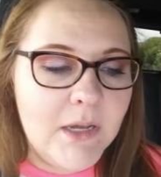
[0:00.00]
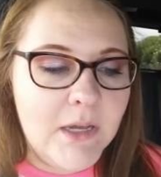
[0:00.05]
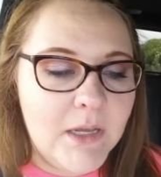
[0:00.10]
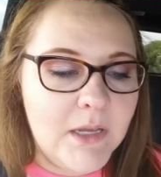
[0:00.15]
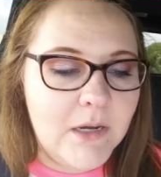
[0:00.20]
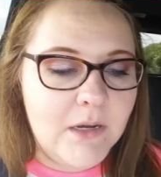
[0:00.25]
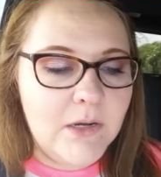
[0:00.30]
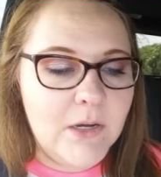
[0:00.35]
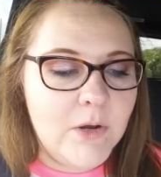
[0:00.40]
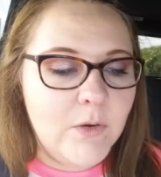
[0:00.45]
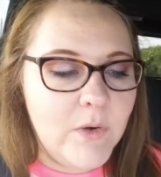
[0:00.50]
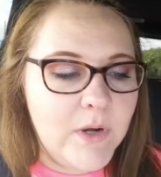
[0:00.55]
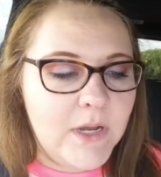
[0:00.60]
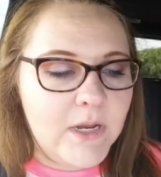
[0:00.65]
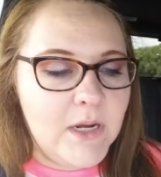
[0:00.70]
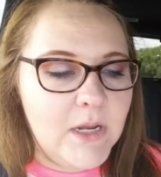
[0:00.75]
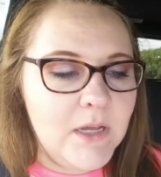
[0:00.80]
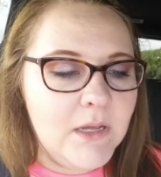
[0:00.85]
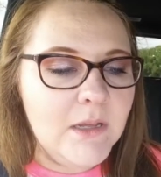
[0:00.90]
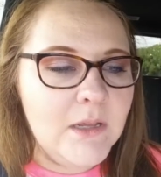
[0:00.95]
in
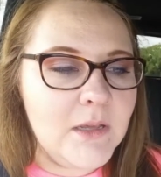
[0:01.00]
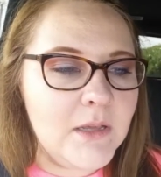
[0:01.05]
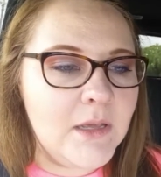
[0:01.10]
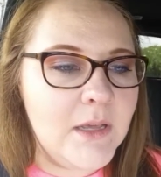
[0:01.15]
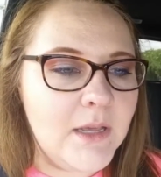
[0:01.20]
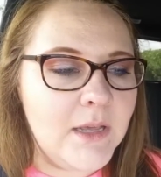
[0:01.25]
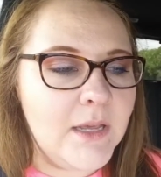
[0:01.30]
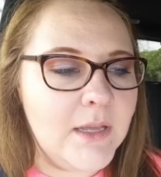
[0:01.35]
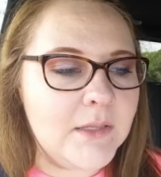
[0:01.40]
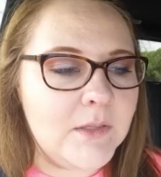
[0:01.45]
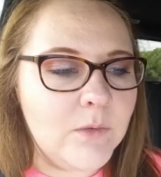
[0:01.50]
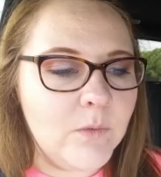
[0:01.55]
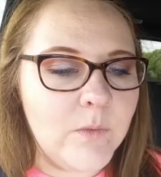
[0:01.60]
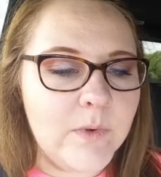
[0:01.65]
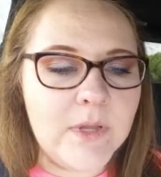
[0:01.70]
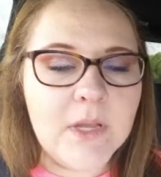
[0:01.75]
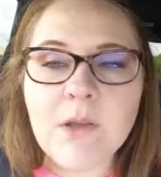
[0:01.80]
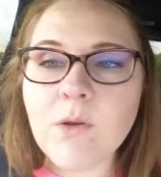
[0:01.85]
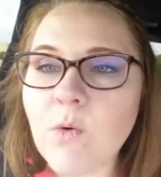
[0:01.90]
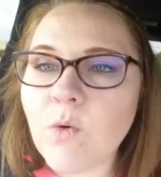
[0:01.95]
donating. It's
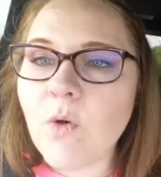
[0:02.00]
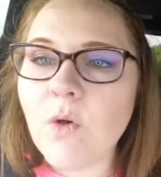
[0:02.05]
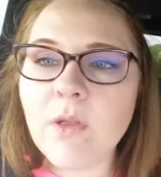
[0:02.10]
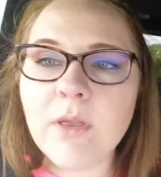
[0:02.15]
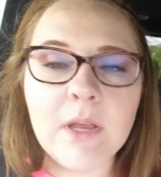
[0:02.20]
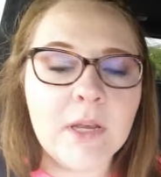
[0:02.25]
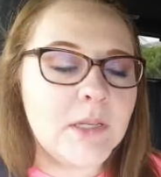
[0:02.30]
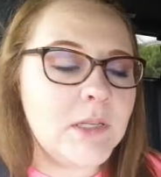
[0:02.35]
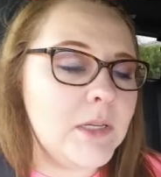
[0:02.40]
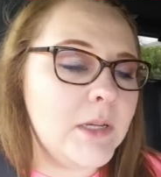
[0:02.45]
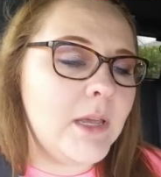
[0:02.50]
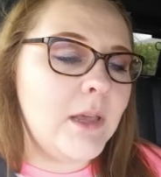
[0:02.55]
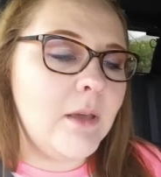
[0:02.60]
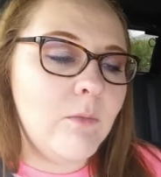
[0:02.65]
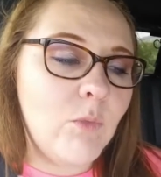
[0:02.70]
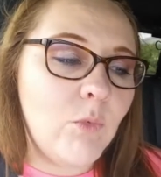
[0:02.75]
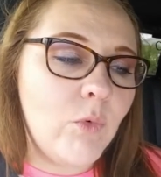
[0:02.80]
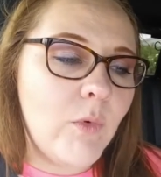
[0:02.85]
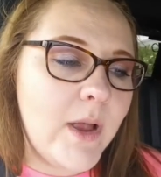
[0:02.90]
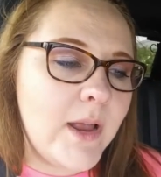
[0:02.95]
really cool. They took
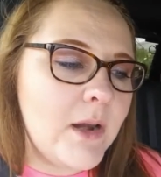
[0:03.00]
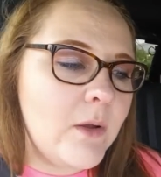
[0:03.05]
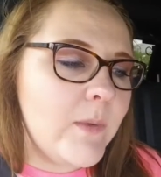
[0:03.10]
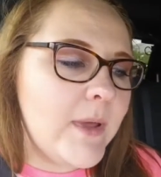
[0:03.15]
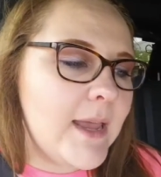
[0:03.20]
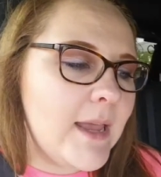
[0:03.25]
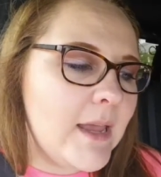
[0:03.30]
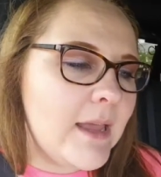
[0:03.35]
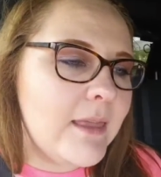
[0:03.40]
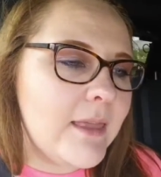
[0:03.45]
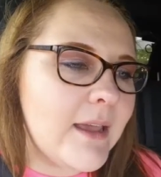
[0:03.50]
him right away.